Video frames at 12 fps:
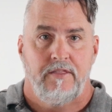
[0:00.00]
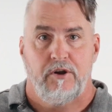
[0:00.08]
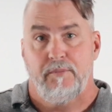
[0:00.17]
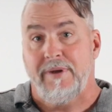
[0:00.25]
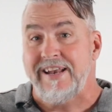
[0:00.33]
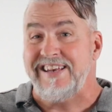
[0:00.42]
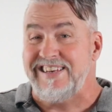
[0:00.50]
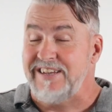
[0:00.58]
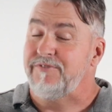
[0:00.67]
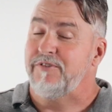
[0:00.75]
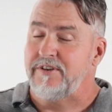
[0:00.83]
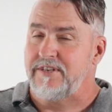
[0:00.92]
There are many
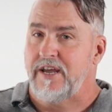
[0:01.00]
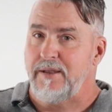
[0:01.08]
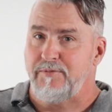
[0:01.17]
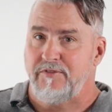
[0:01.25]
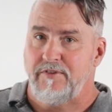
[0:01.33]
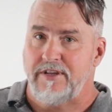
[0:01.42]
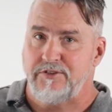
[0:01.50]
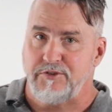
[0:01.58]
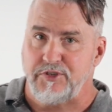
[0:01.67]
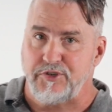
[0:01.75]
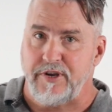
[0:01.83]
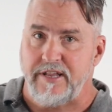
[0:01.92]
different types of edge
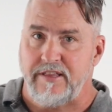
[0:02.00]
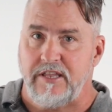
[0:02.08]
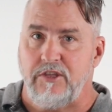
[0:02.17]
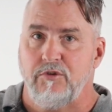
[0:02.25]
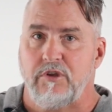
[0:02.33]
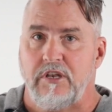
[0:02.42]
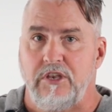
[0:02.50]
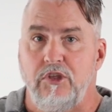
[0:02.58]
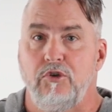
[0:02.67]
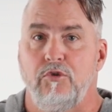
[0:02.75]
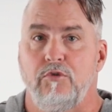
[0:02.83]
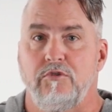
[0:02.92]
restraint that you can
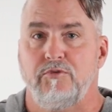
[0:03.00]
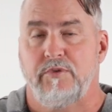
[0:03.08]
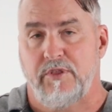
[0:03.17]
use